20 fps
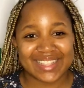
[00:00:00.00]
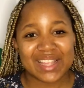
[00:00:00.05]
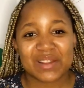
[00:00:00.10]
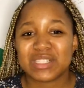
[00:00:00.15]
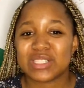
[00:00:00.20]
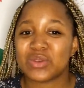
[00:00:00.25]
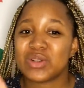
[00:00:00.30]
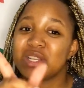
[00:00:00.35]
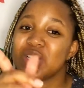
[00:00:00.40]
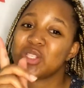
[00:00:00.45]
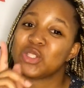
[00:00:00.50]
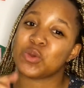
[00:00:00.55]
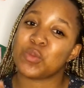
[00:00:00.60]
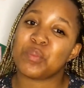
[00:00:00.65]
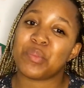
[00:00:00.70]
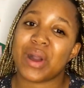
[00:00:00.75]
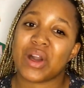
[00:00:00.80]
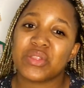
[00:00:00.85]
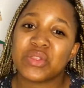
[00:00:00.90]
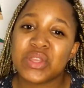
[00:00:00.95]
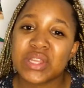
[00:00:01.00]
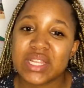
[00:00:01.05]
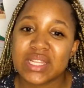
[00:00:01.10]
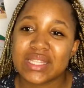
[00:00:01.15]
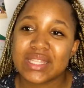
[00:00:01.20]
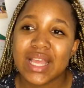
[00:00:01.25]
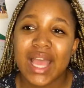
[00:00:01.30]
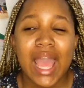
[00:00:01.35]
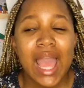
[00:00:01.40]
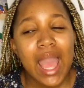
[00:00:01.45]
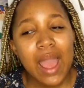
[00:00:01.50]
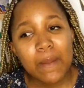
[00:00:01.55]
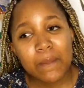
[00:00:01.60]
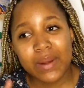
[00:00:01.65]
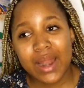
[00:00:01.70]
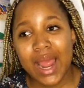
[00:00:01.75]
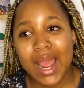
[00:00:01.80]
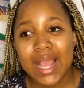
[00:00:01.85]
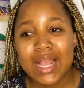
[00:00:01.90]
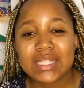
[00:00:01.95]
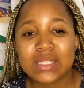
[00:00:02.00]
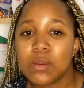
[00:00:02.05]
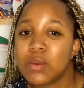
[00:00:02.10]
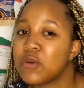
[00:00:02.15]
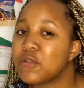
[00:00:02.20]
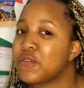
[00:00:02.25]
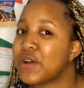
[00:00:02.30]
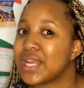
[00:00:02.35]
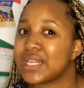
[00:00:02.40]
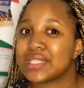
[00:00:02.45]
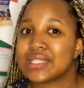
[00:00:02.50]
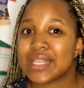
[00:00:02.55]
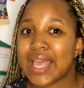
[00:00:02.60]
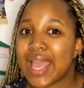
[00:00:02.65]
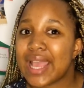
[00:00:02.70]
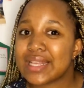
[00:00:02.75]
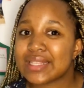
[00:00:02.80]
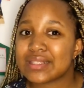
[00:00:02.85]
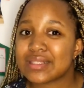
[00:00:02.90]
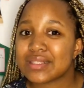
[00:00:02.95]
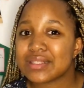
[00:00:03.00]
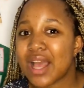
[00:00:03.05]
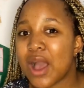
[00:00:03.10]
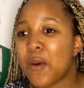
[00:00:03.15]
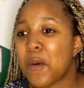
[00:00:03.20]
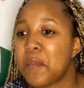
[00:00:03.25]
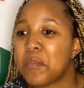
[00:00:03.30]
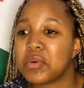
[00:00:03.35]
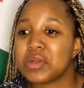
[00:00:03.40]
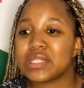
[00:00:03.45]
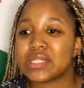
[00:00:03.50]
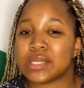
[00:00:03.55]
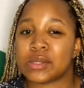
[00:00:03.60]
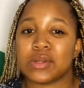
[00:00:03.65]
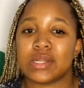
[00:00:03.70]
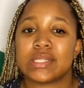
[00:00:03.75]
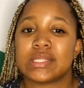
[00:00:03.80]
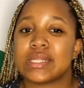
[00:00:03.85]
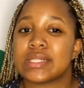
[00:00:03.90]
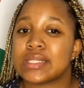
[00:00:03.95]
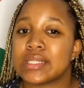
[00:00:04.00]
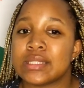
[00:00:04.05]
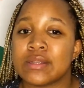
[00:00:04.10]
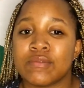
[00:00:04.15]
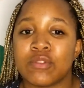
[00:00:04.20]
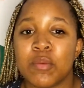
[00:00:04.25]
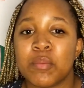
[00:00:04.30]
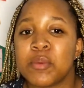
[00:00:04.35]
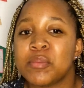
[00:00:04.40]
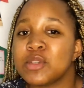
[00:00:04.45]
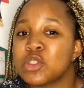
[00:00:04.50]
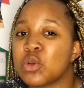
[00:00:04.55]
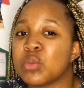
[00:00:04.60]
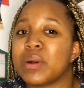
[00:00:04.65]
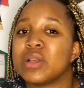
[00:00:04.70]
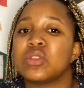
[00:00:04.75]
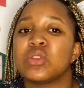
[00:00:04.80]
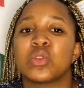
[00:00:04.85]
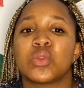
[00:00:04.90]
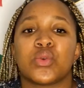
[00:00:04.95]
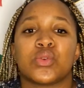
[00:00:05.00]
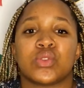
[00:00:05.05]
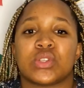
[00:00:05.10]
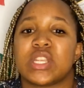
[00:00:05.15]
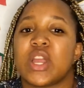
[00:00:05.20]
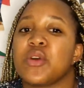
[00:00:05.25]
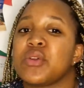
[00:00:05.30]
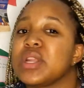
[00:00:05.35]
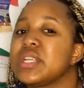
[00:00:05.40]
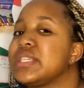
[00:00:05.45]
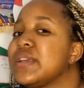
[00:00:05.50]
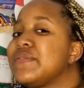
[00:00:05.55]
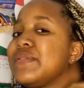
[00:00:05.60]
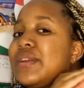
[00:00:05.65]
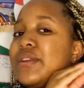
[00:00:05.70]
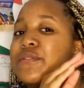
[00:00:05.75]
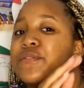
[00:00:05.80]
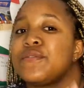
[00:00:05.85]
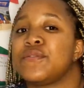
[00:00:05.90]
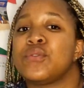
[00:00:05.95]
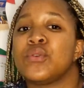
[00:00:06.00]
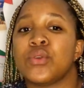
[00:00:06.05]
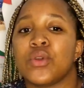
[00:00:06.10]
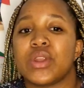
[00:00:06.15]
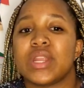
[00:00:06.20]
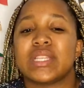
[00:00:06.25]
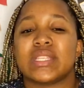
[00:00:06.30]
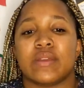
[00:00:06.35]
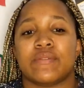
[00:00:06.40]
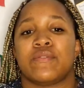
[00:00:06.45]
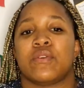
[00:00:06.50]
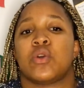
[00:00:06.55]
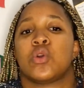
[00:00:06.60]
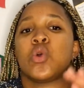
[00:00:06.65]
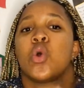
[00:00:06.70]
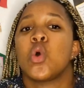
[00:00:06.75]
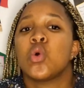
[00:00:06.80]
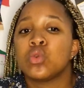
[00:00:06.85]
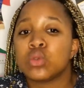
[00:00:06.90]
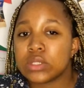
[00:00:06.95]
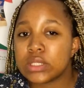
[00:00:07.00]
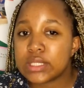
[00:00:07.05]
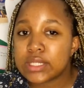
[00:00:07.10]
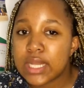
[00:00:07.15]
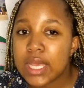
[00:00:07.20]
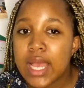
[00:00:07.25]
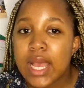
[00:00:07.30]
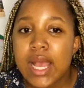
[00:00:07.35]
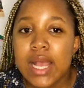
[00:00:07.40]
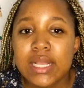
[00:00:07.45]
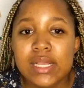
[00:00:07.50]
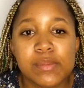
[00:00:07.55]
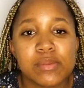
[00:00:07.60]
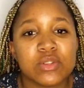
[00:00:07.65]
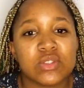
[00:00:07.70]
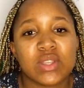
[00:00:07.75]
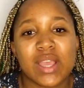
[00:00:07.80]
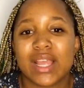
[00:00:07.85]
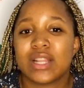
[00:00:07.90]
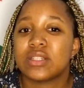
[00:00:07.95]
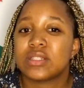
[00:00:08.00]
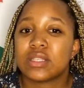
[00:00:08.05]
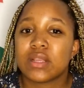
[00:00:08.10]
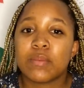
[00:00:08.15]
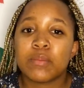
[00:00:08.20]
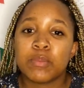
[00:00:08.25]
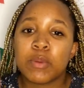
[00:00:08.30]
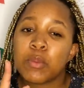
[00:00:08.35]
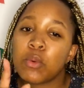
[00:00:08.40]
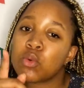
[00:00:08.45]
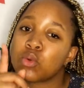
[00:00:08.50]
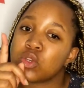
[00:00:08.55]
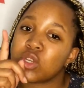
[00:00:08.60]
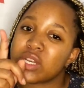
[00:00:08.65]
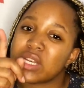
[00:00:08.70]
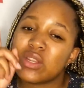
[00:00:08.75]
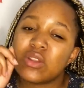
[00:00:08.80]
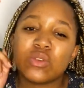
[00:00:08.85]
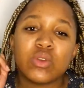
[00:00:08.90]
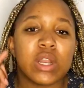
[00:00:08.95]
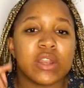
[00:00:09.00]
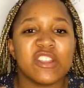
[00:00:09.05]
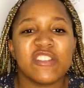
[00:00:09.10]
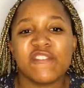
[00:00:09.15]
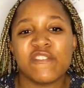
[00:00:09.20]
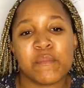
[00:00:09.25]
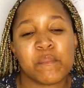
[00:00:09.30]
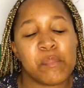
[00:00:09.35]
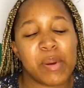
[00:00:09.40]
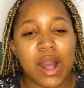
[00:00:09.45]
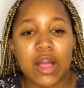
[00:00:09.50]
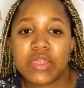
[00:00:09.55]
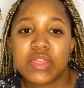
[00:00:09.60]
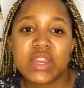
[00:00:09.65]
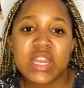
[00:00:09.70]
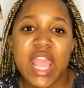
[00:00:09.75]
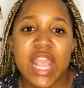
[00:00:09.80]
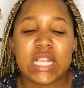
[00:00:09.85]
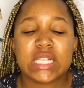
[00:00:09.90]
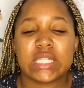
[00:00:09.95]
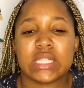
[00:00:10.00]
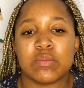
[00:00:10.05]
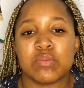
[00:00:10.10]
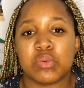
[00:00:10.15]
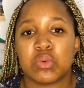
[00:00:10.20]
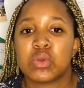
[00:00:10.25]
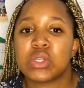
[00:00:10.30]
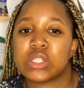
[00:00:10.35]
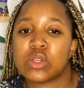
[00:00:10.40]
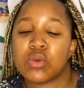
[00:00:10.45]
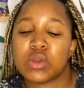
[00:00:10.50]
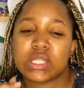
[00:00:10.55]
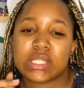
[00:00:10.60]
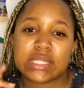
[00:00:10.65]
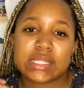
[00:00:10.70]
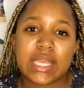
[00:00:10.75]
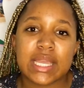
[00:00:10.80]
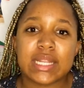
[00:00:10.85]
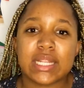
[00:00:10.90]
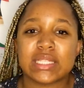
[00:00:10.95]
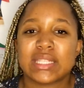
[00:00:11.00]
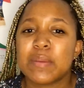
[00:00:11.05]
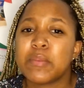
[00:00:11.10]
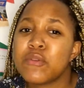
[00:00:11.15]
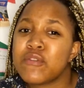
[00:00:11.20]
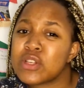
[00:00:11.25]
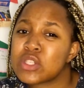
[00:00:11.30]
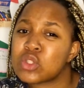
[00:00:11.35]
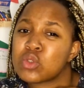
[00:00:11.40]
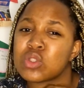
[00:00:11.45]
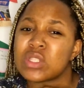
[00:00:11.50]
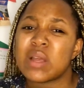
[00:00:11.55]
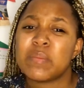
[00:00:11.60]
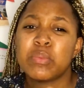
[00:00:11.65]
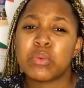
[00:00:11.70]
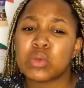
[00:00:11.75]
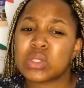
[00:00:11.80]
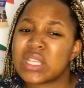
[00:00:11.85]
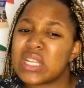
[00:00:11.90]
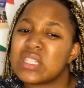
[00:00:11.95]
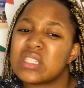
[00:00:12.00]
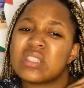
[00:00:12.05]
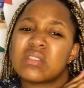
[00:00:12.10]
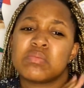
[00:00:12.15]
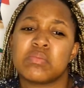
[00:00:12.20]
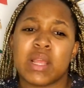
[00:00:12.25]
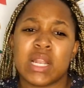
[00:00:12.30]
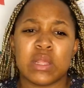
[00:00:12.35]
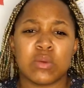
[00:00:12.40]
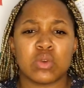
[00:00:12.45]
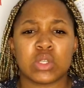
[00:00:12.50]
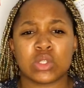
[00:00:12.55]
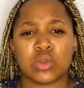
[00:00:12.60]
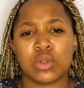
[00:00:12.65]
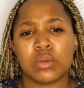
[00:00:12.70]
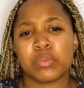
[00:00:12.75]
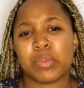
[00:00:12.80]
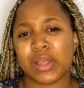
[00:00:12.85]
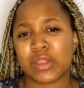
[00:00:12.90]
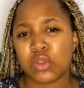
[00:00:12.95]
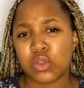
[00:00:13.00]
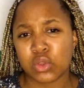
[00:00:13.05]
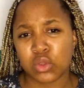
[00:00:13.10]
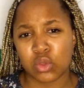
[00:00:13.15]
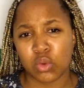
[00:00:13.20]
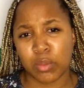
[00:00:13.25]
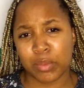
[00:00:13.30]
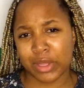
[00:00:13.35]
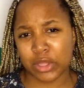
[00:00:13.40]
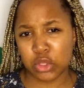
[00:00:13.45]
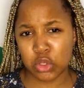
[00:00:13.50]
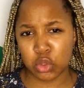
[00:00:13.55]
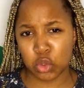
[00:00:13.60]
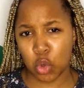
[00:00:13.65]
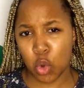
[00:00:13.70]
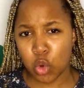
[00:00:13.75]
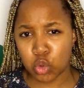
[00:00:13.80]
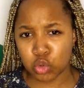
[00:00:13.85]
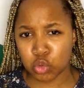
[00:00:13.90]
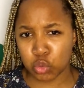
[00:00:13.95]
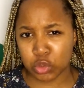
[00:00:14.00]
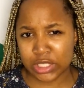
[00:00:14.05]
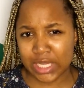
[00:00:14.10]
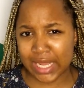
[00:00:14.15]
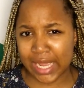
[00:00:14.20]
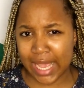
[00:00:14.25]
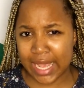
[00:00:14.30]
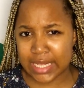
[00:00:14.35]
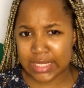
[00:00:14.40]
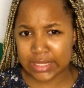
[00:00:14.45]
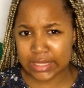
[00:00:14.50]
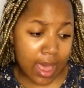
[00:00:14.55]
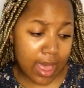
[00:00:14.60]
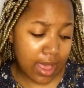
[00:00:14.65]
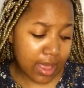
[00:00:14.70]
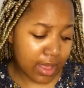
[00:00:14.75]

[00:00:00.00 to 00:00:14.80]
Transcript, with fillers: that is what i used to bathe it but in some of us guys our body is really sensitive the moment you bathe it cold water you're already having a flu you already have a cold and some people did not even bathe nicely because they were scared and some of us some people start smelling because they weren't bathing they were bathing cold water guys